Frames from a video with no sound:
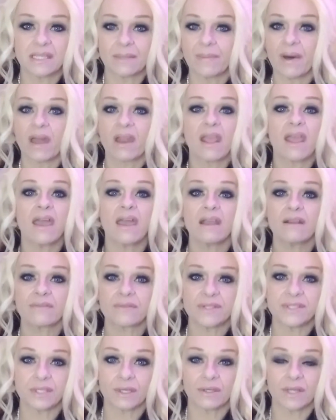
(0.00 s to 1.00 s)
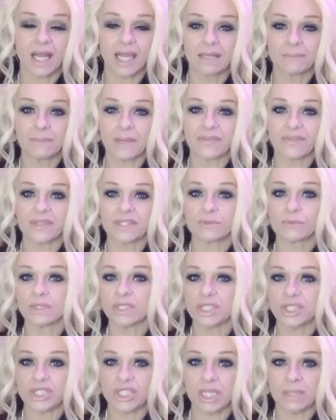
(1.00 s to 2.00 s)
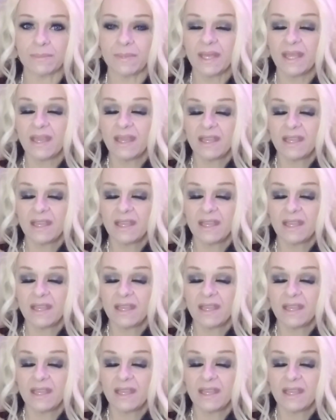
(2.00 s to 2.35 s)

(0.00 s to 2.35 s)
I bought every single kind. I bought the really cheap,